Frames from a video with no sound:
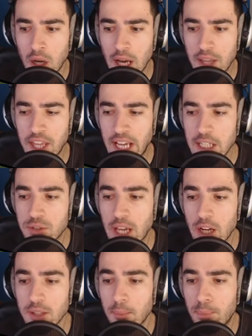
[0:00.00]
I think I need to
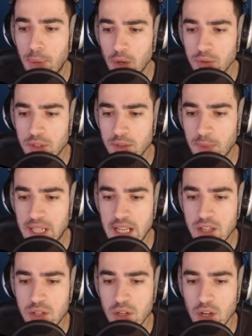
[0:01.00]
get on the boat because I
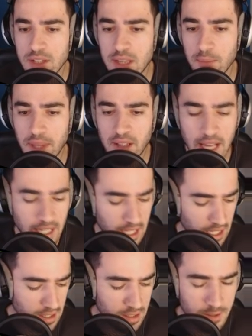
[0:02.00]
saw something like
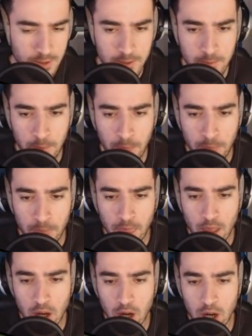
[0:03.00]
it
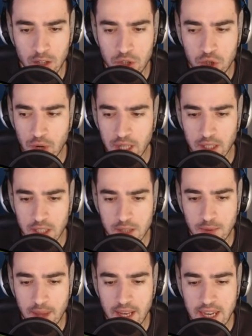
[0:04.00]
on trailers.
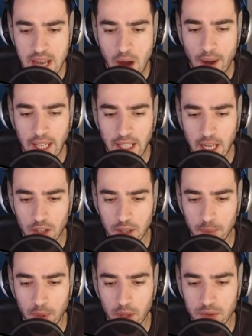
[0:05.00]
Maybe now I can get on
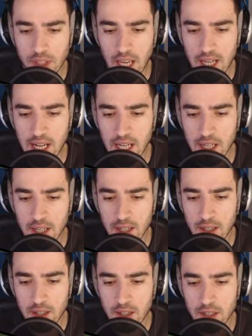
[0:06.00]
the boat. Can I?
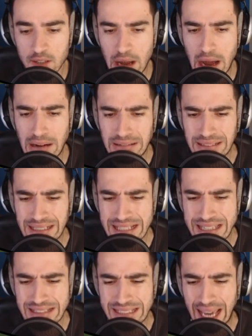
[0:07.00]
No, I
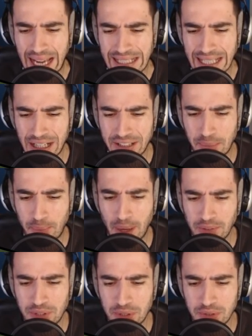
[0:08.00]
still can't get on the
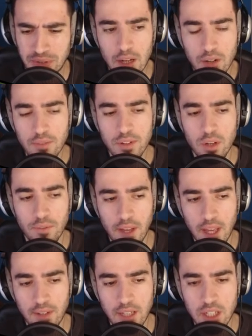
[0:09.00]
boat, dude. I don't even know if I
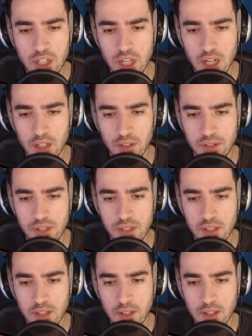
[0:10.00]
have any shells.